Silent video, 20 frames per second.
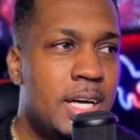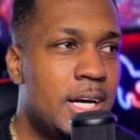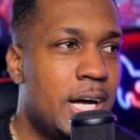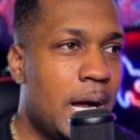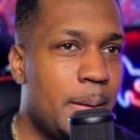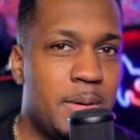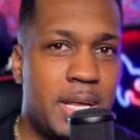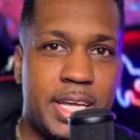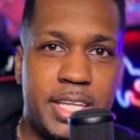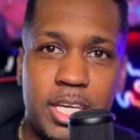
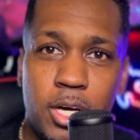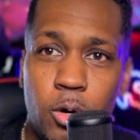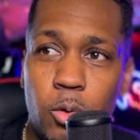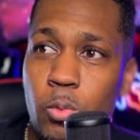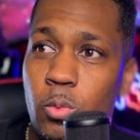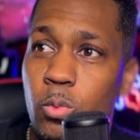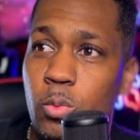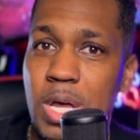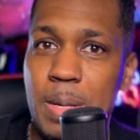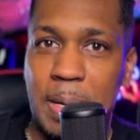I'm like, yo,
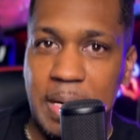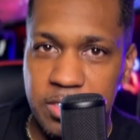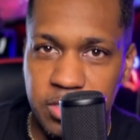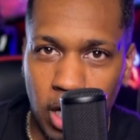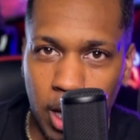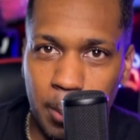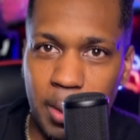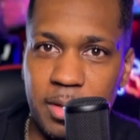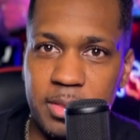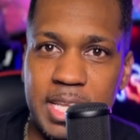we've been
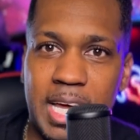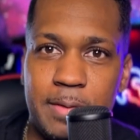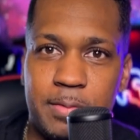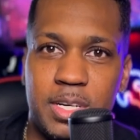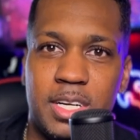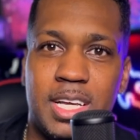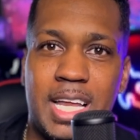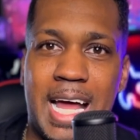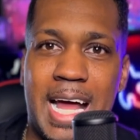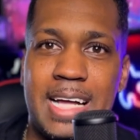talking about that for
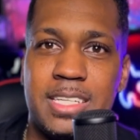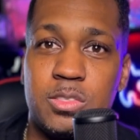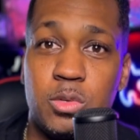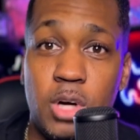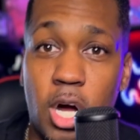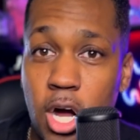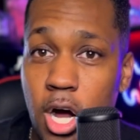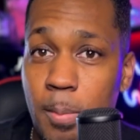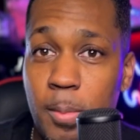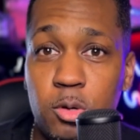the last
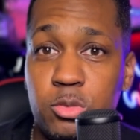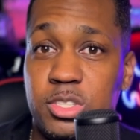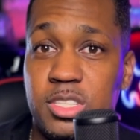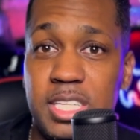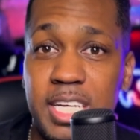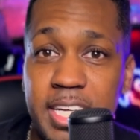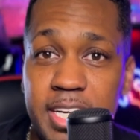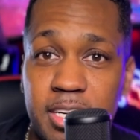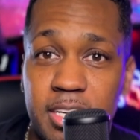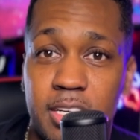almost
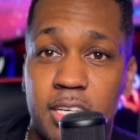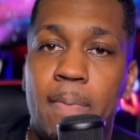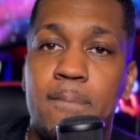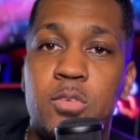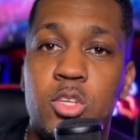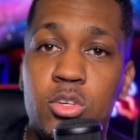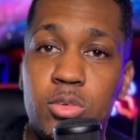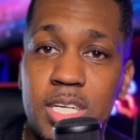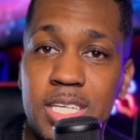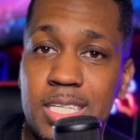year.
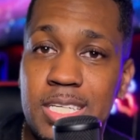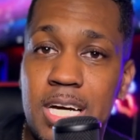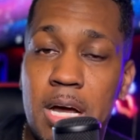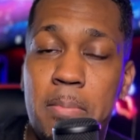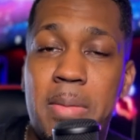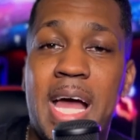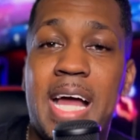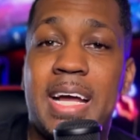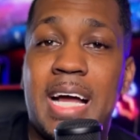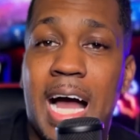You need to cut
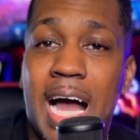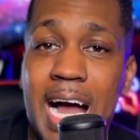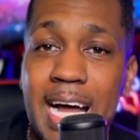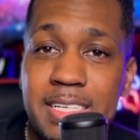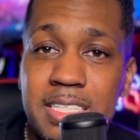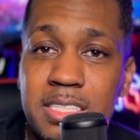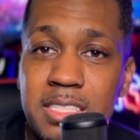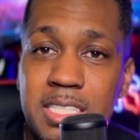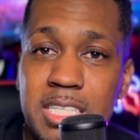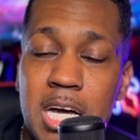back. I
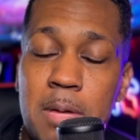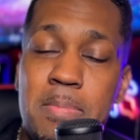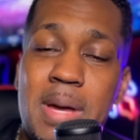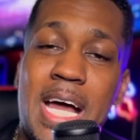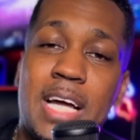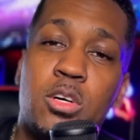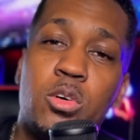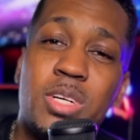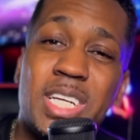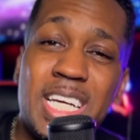need to cut
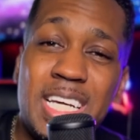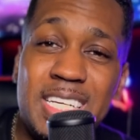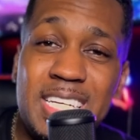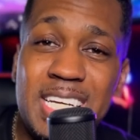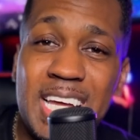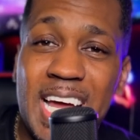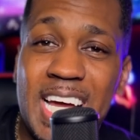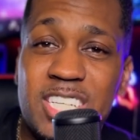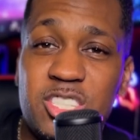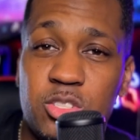back on any
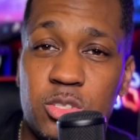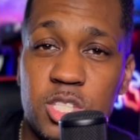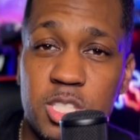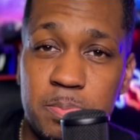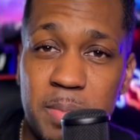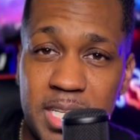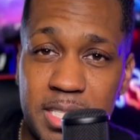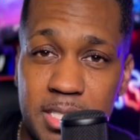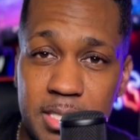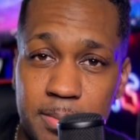extra
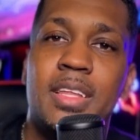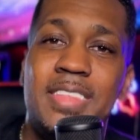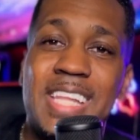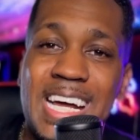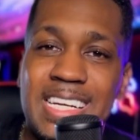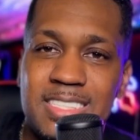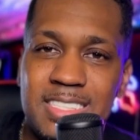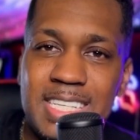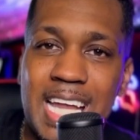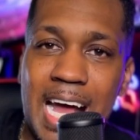spending
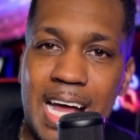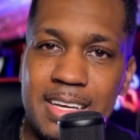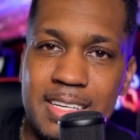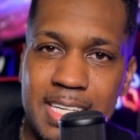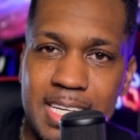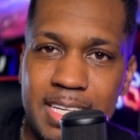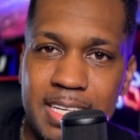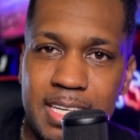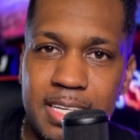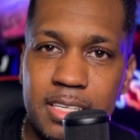that's not
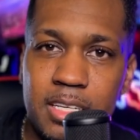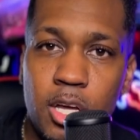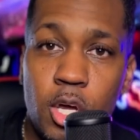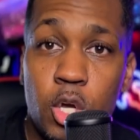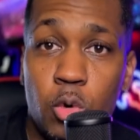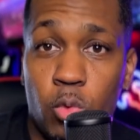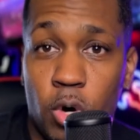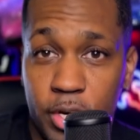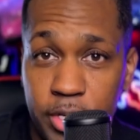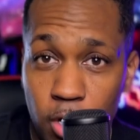needed.
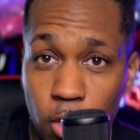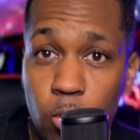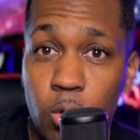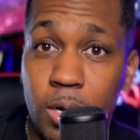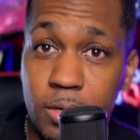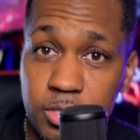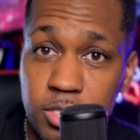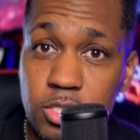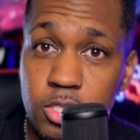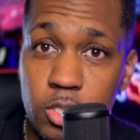Want to know who
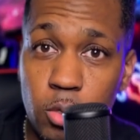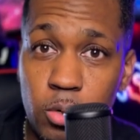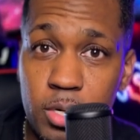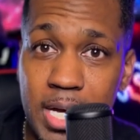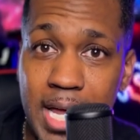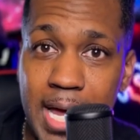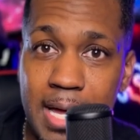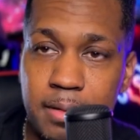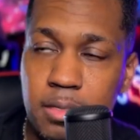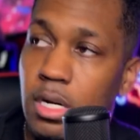else is doing
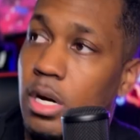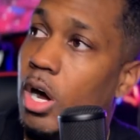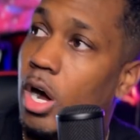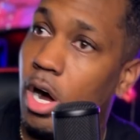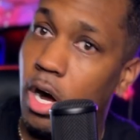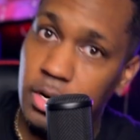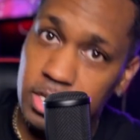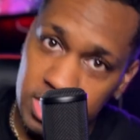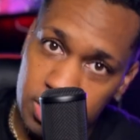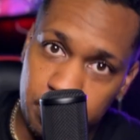that?
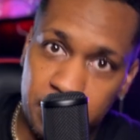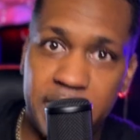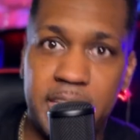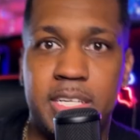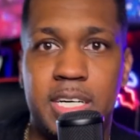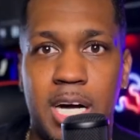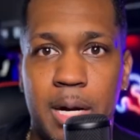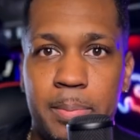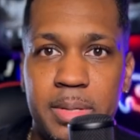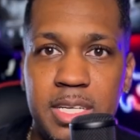all these big
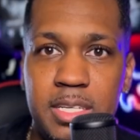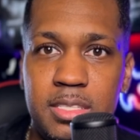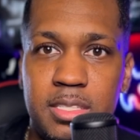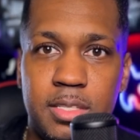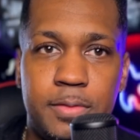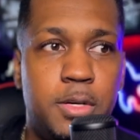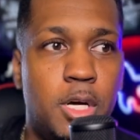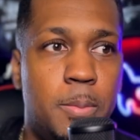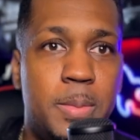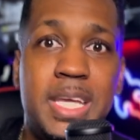companies,
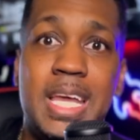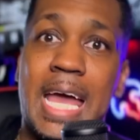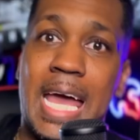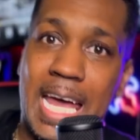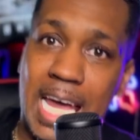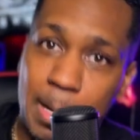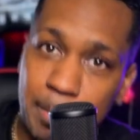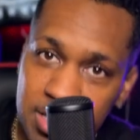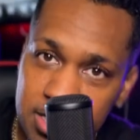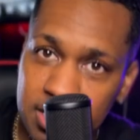feel me?
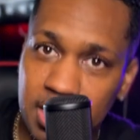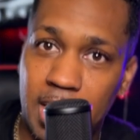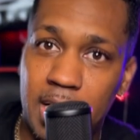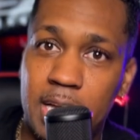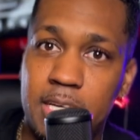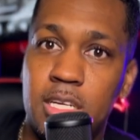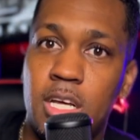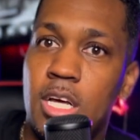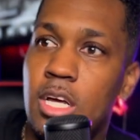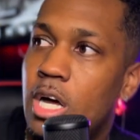
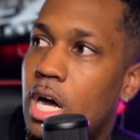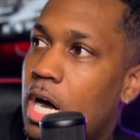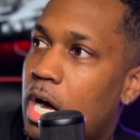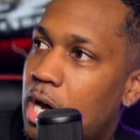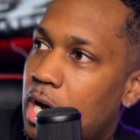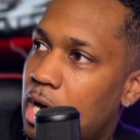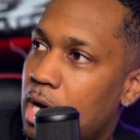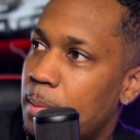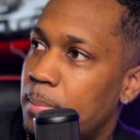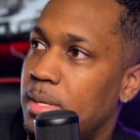Amazon,
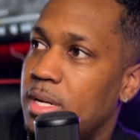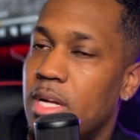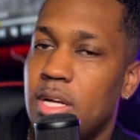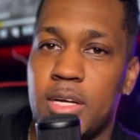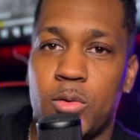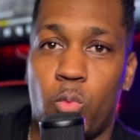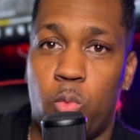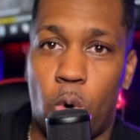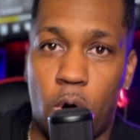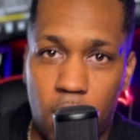um,
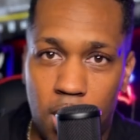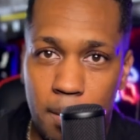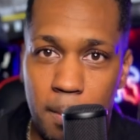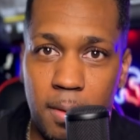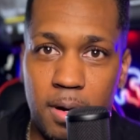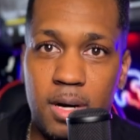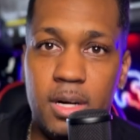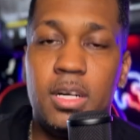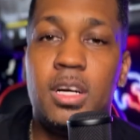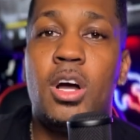
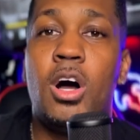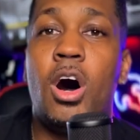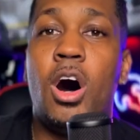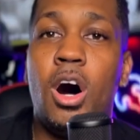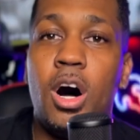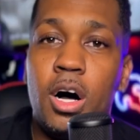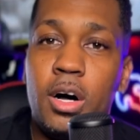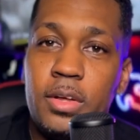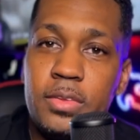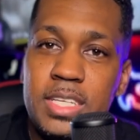Walmart,
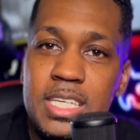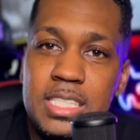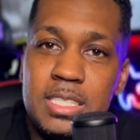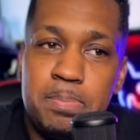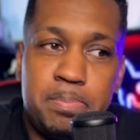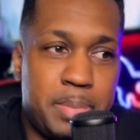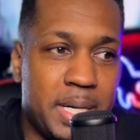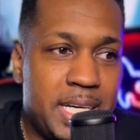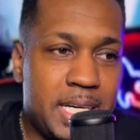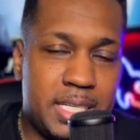all these
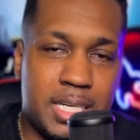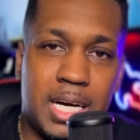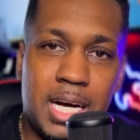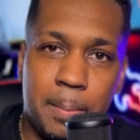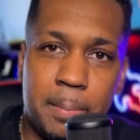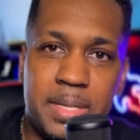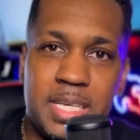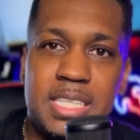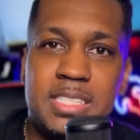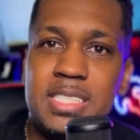big
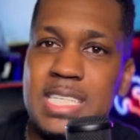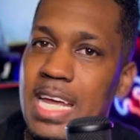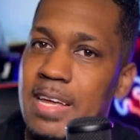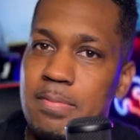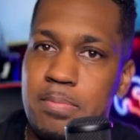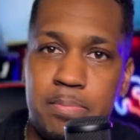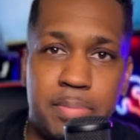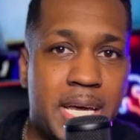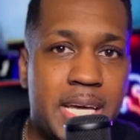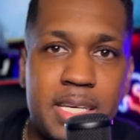companies,
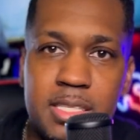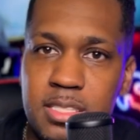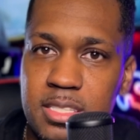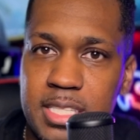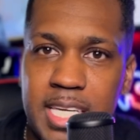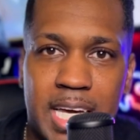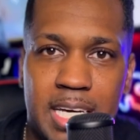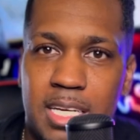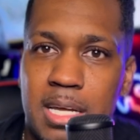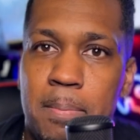they've been
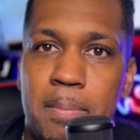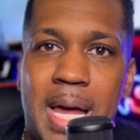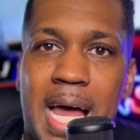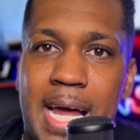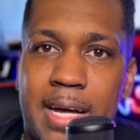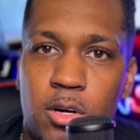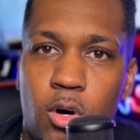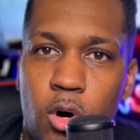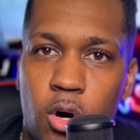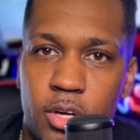scaling back
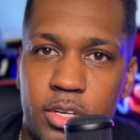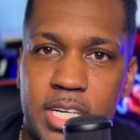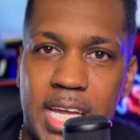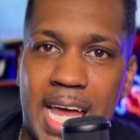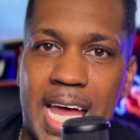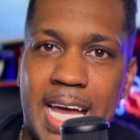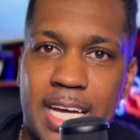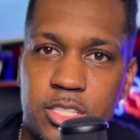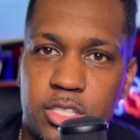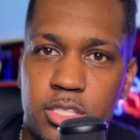on the
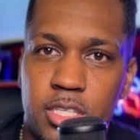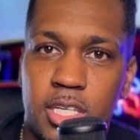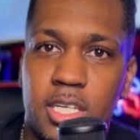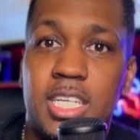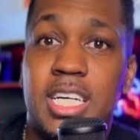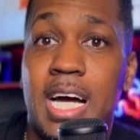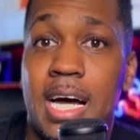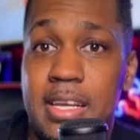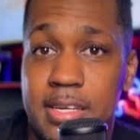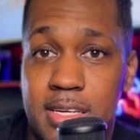extra,
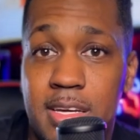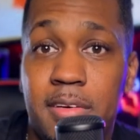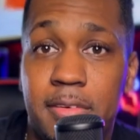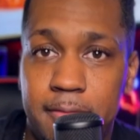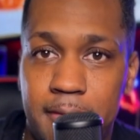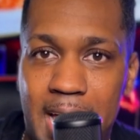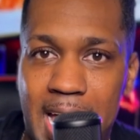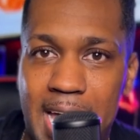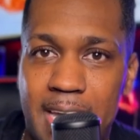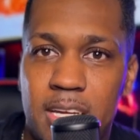cutting the
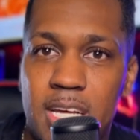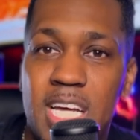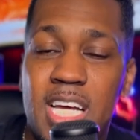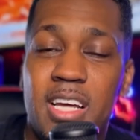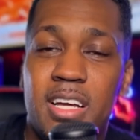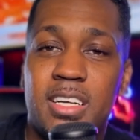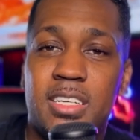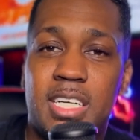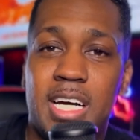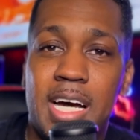fat,
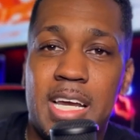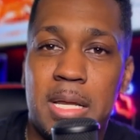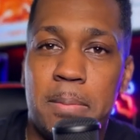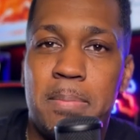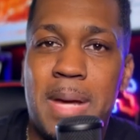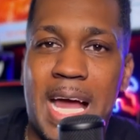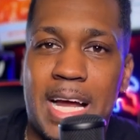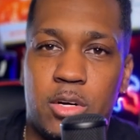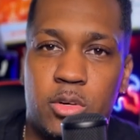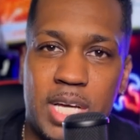cutting
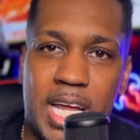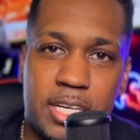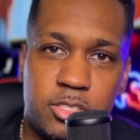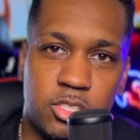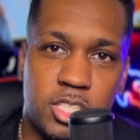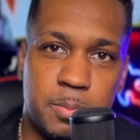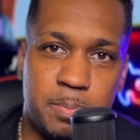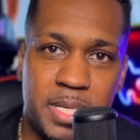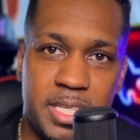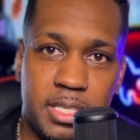back on extra
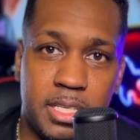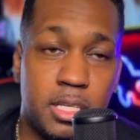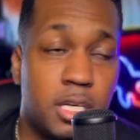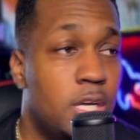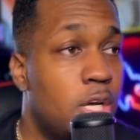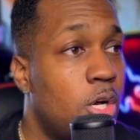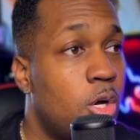spending.